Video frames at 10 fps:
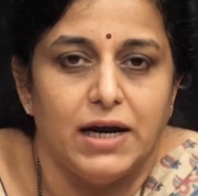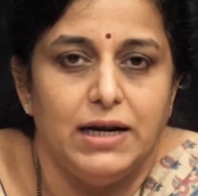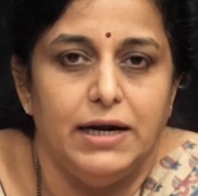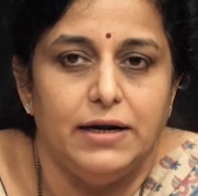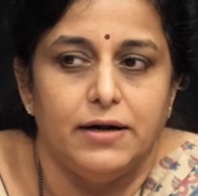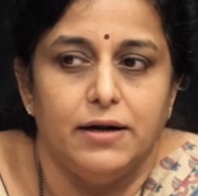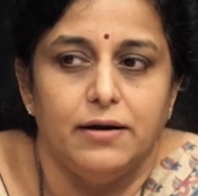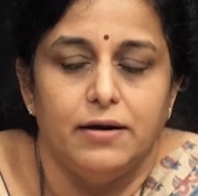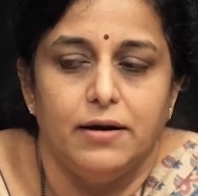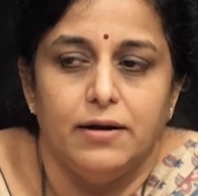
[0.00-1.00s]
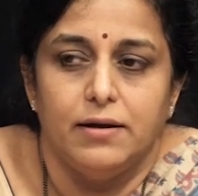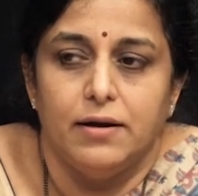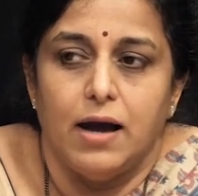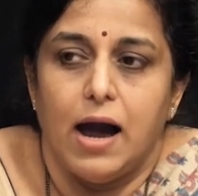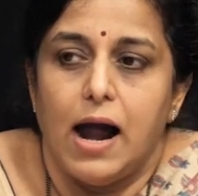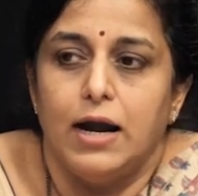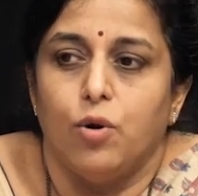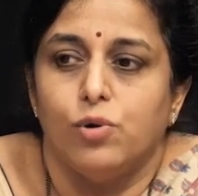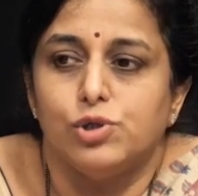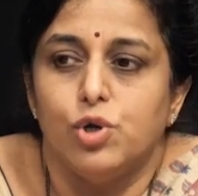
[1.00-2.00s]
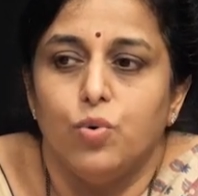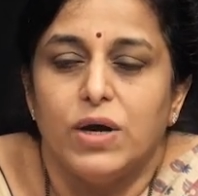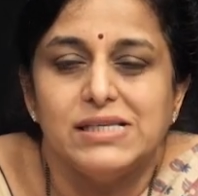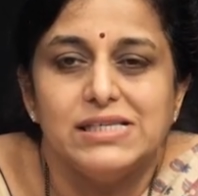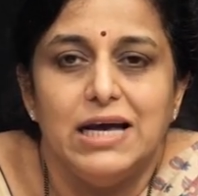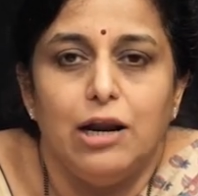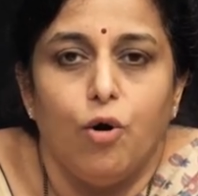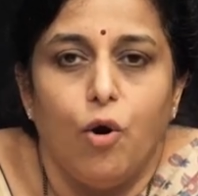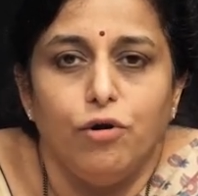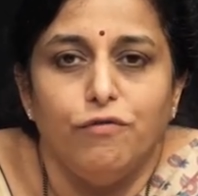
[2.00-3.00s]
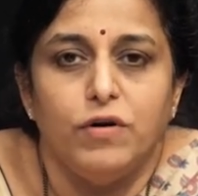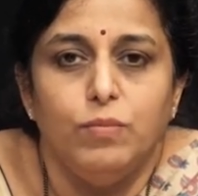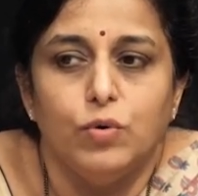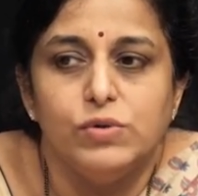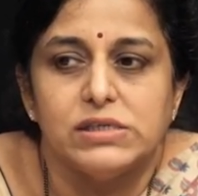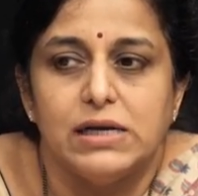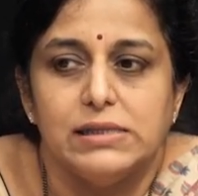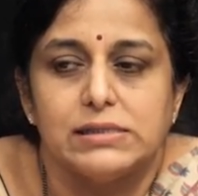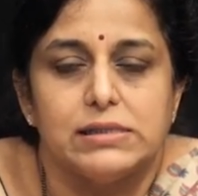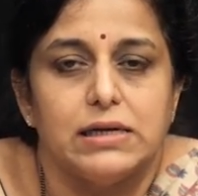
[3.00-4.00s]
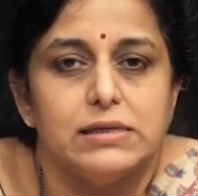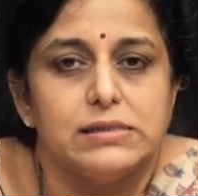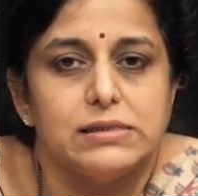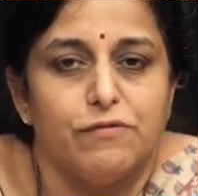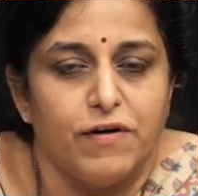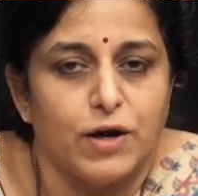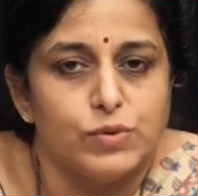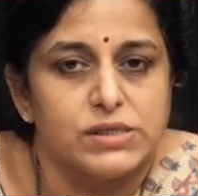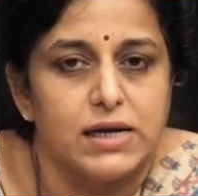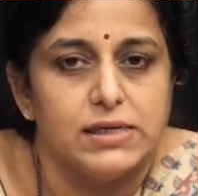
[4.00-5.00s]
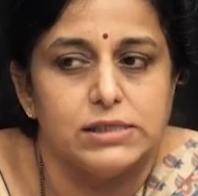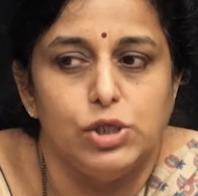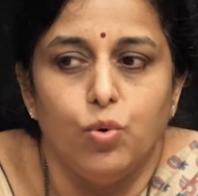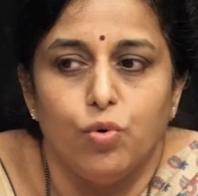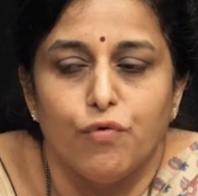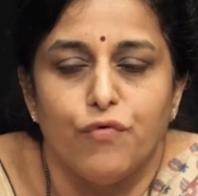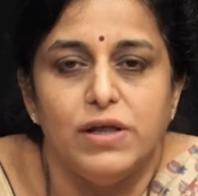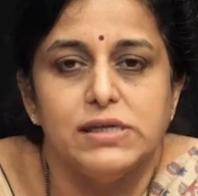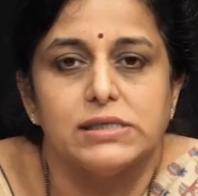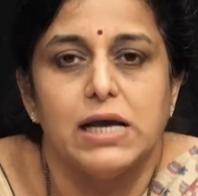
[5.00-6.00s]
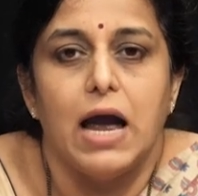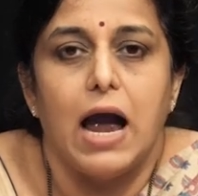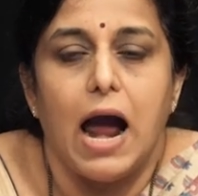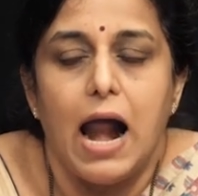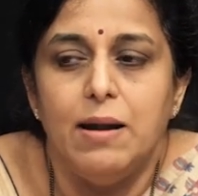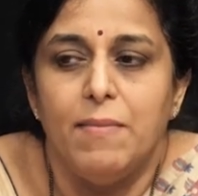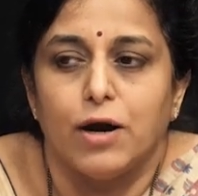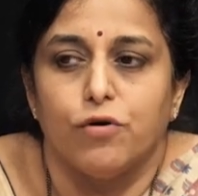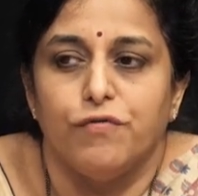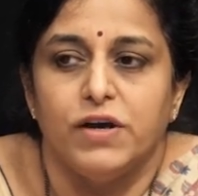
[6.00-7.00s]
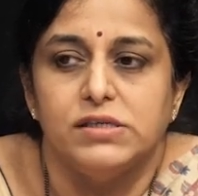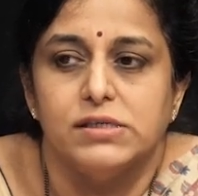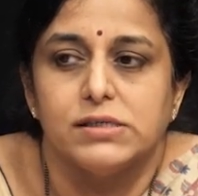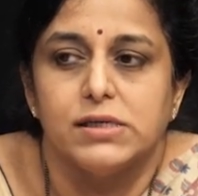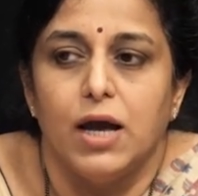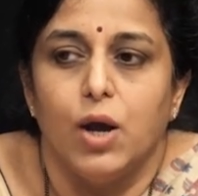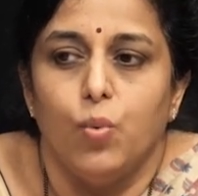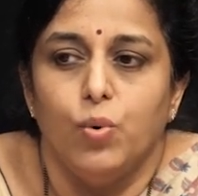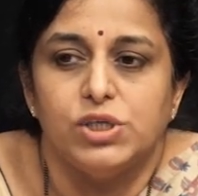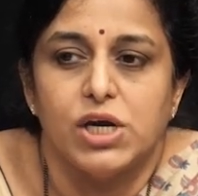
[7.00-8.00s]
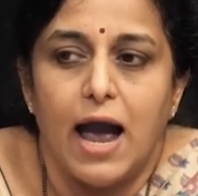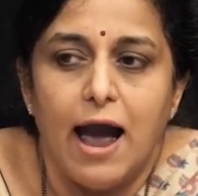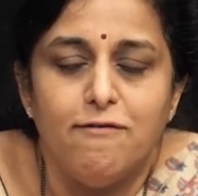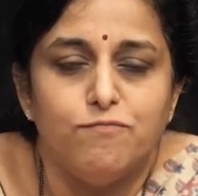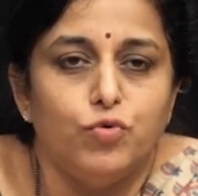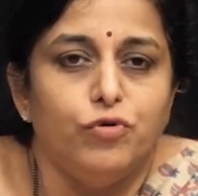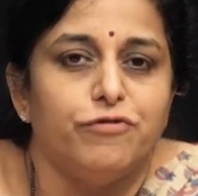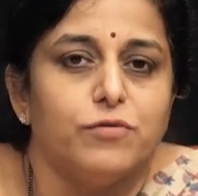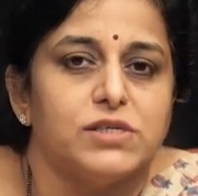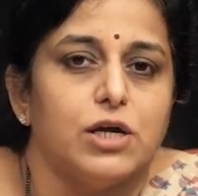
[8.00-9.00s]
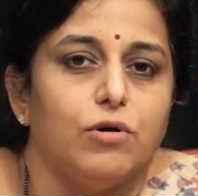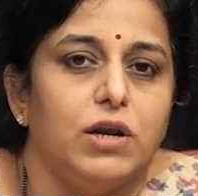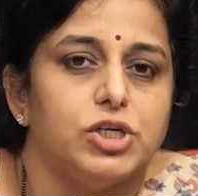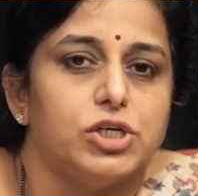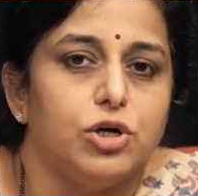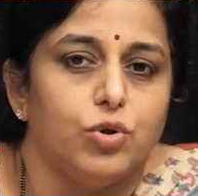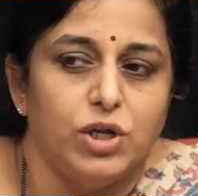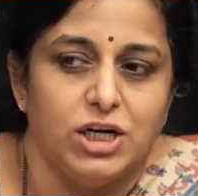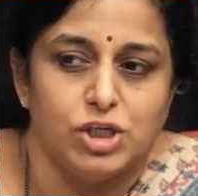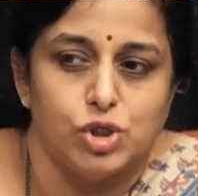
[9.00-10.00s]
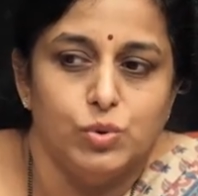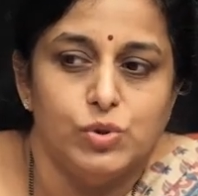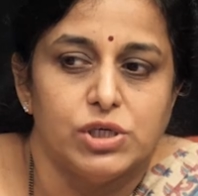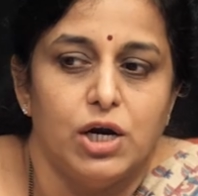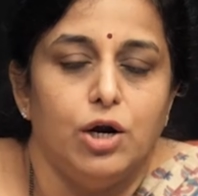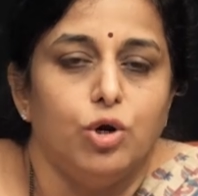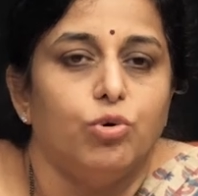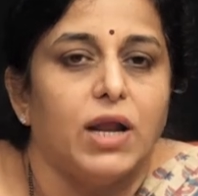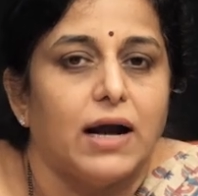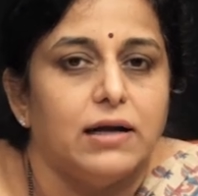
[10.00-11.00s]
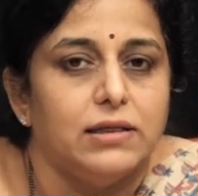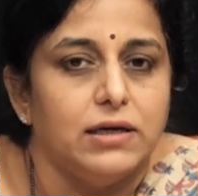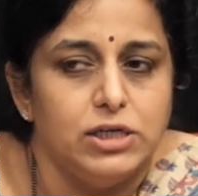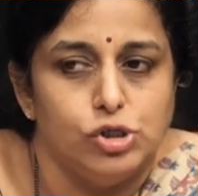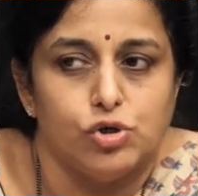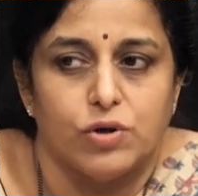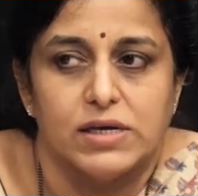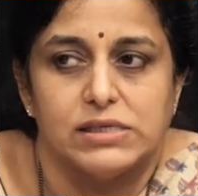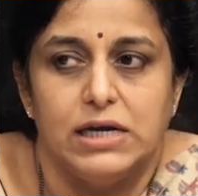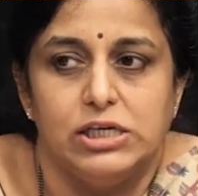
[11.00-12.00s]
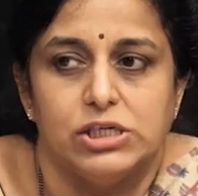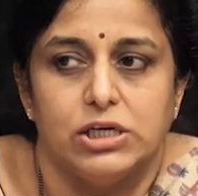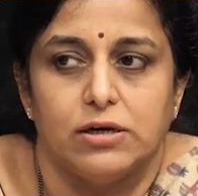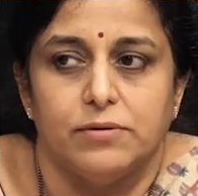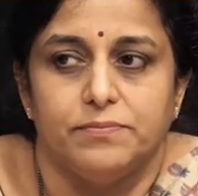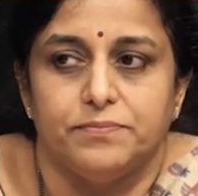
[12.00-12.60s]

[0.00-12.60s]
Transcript: dilated, and also you can see a lot of immune cells, that is the phagocytes, neutrophils and macrophages, which have moved from circulation to the tissues to tackle the injurious agent.